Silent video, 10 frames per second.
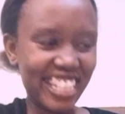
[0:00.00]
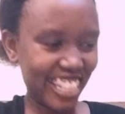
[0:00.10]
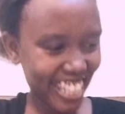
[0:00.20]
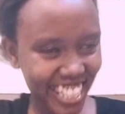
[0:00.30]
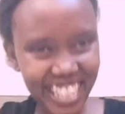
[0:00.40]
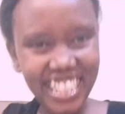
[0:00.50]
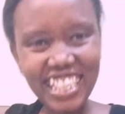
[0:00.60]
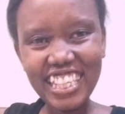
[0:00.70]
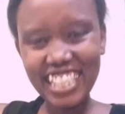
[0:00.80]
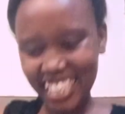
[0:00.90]
Yeah.
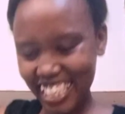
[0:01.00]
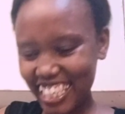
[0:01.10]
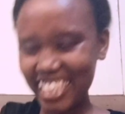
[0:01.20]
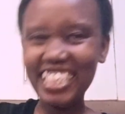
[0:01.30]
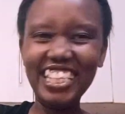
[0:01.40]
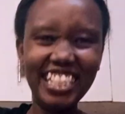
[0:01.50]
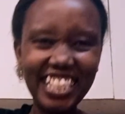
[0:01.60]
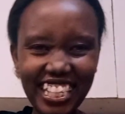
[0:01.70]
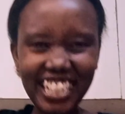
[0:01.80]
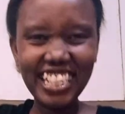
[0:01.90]
So if you have some
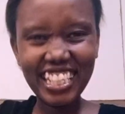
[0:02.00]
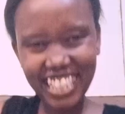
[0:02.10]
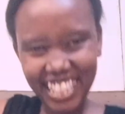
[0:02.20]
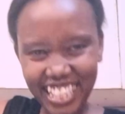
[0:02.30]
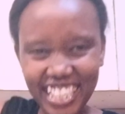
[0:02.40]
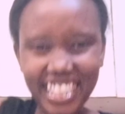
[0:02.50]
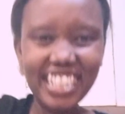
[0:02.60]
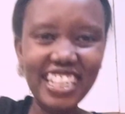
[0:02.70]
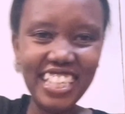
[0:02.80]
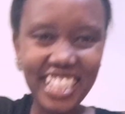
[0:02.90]
music, you have
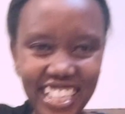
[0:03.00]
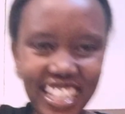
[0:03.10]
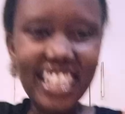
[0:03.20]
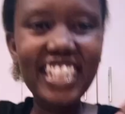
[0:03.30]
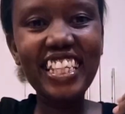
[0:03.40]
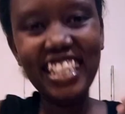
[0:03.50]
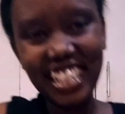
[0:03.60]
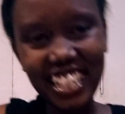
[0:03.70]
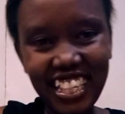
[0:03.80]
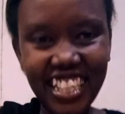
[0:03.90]
some
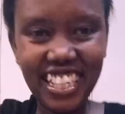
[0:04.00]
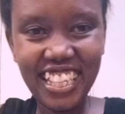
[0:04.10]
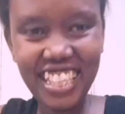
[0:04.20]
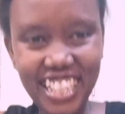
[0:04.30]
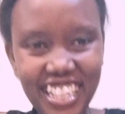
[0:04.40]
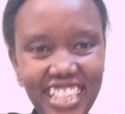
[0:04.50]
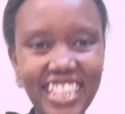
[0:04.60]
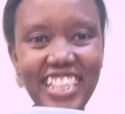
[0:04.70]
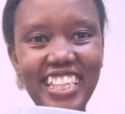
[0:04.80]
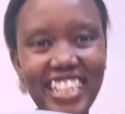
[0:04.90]
cooking is usually
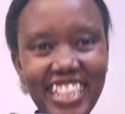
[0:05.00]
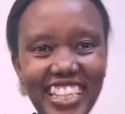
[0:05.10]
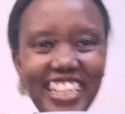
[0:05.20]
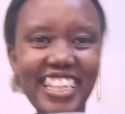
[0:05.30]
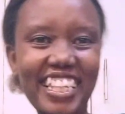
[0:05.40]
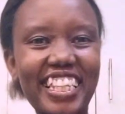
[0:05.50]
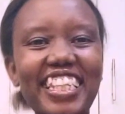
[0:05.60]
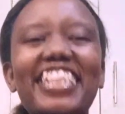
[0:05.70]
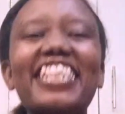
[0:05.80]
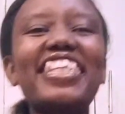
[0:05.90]
fun.
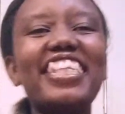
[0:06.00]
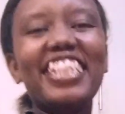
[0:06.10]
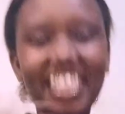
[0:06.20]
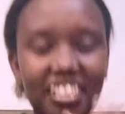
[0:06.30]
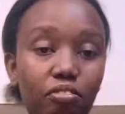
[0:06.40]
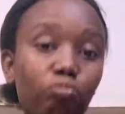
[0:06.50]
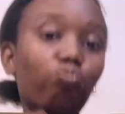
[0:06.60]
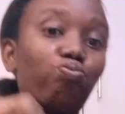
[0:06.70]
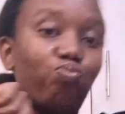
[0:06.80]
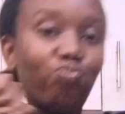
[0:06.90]
Yeah, don't cook if you're
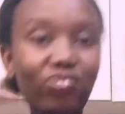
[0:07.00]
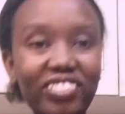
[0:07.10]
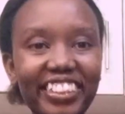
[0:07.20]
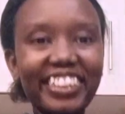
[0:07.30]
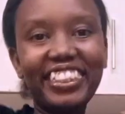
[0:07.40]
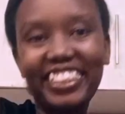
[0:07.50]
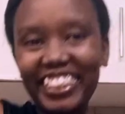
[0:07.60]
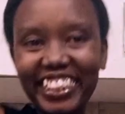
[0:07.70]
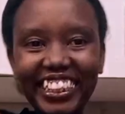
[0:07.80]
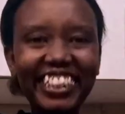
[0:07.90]
not having
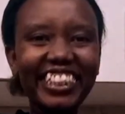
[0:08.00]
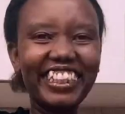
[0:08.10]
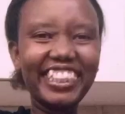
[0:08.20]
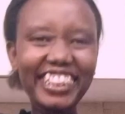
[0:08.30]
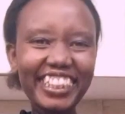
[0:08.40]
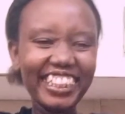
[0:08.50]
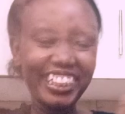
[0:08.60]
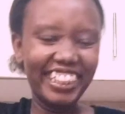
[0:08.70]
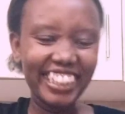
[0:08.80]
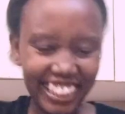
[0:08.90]
fun.
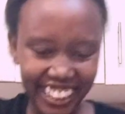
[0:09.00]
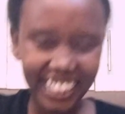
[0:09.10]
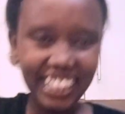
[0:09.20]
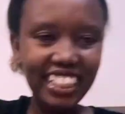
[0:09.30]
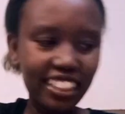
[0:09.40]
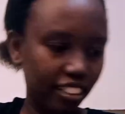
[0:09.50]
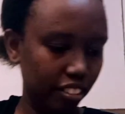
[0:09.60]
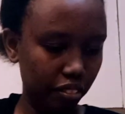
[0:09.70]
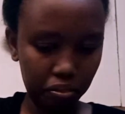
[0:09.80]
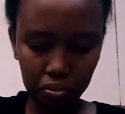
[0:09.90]

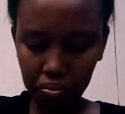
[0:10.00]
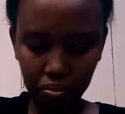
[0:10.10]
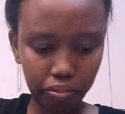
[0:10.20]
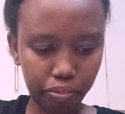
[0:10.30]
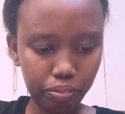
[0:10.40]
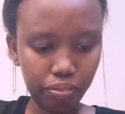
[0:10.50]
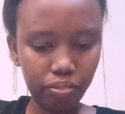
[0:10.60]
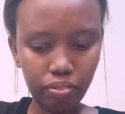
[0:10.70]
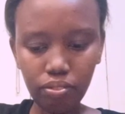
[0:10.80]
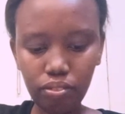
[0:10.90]
Yeah. And
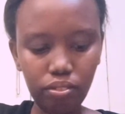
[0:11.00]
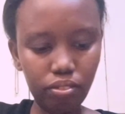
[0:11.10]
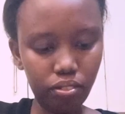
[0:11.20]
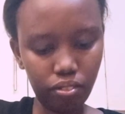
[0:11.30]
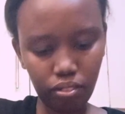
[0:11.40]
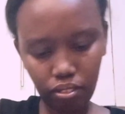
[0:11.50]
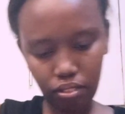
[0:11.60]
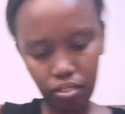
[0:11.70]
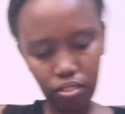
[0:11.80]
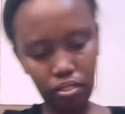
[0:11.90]
that's what I am
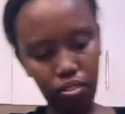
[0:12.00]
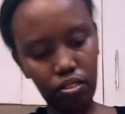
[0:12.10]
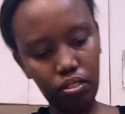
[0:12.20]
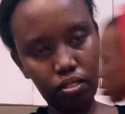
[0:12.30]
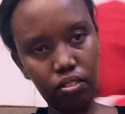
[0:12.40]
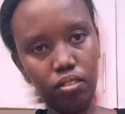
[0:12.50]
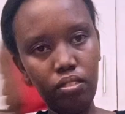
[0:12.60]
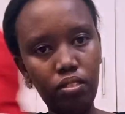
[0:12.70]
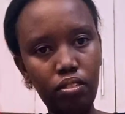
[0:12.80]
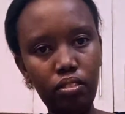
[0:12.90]
doing.
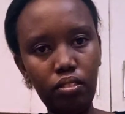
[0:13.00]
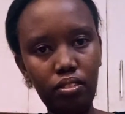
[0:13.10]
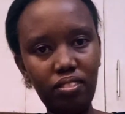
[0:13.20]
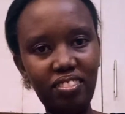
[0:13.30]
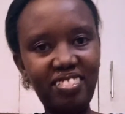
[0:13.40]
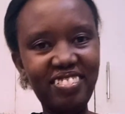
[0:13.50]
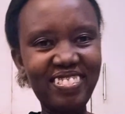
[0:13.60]
Yeah.